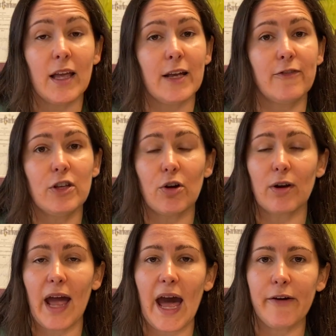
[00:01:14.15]
If you don't
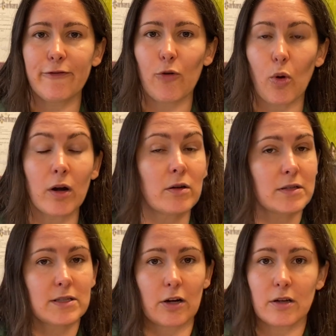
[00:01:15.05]
have 4,
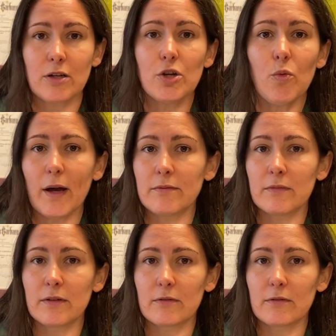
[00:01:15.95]
start a new one.